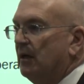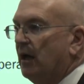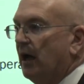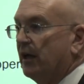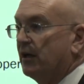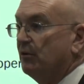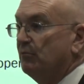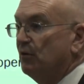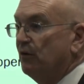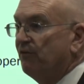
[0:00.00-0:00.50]

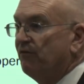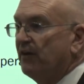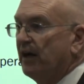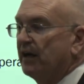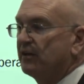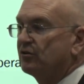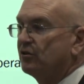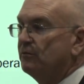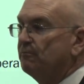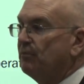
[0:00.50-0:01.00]
I can move
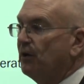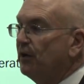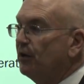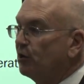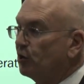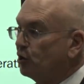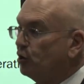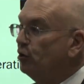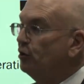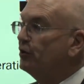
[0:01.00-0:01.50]
faster,
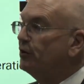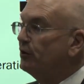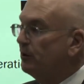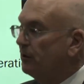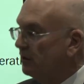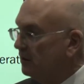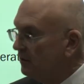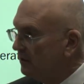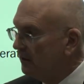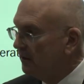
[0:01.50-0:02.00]
better,
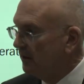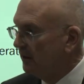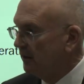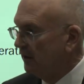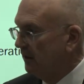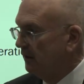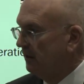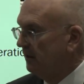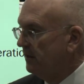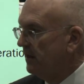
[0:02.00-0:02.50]
gooder
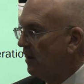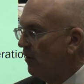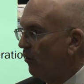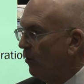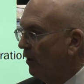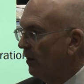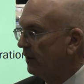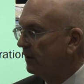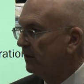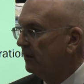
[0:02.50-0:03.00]
in the
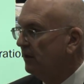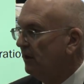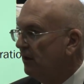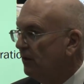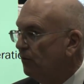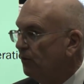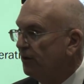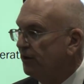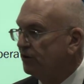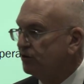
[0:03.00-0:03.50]
network
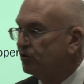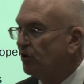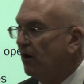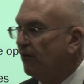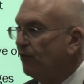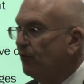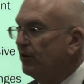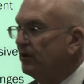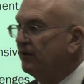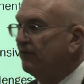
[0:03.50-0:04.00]
with a
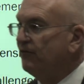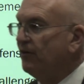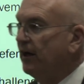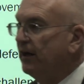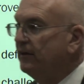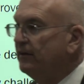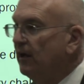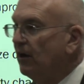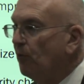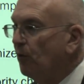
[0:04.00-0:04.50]

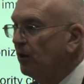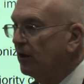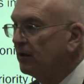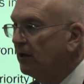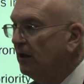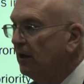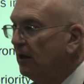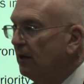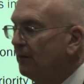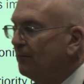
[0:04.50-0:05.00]
software-defined network,
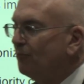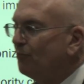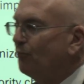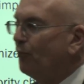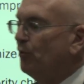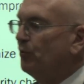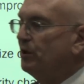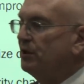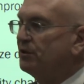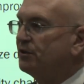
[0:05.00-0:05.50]

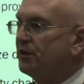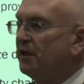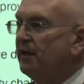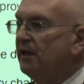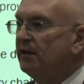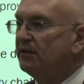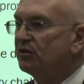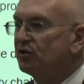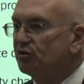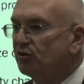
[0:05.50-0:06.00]
but when you
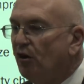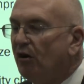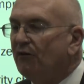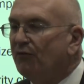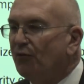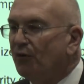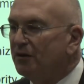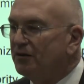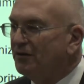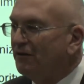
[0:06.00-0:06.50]
say
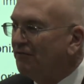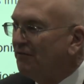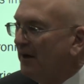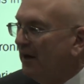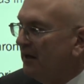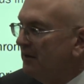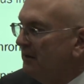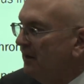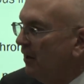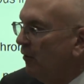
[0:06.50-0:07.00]

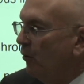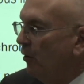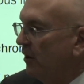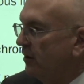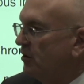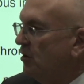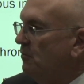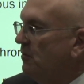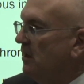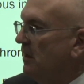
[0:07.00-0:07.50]
software-defined
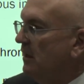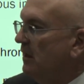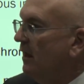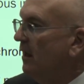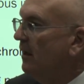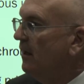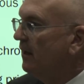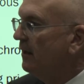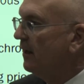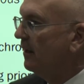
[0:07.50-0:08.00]
network, to me,
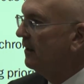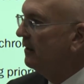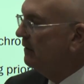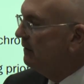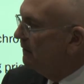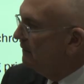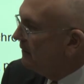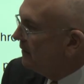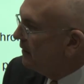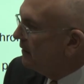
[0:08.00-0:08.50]

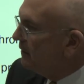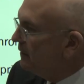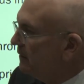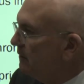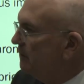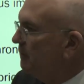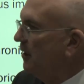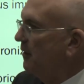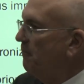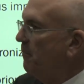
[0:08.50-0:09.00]

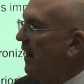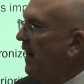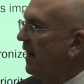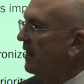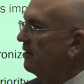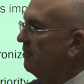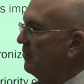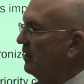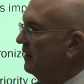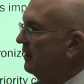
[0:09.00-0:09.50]
my
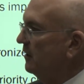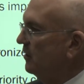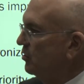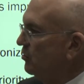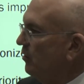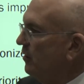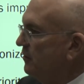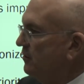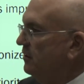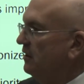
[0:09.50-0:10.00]
back immediately
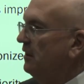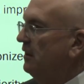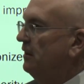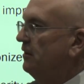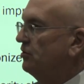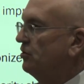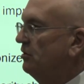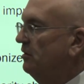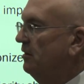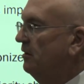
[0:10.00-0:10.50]
starts to
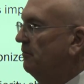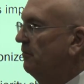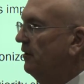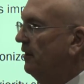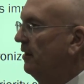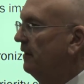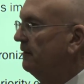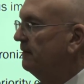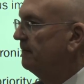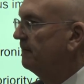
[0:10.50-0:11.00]
itch a little
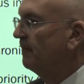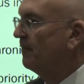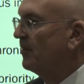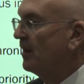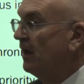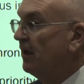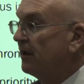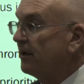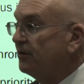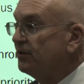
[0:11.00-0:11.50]
bit.
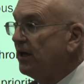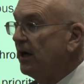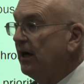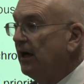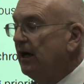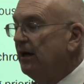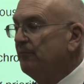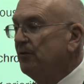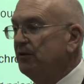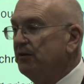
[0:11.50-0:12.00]
because
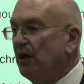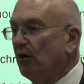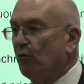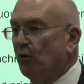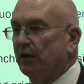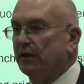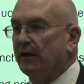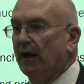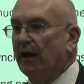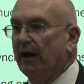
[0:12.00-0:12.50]
I'm a
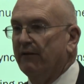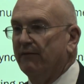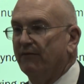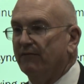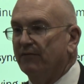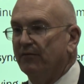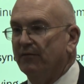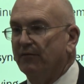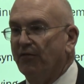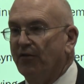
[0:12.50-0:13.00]
network guy
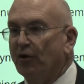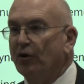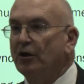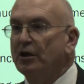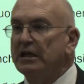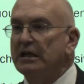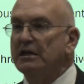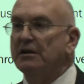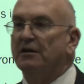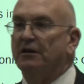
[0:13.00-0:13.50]
for
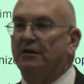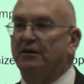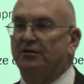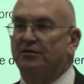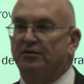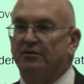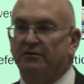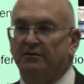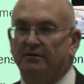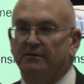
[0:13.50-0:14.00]
30
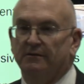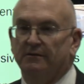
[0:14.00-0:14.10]
years.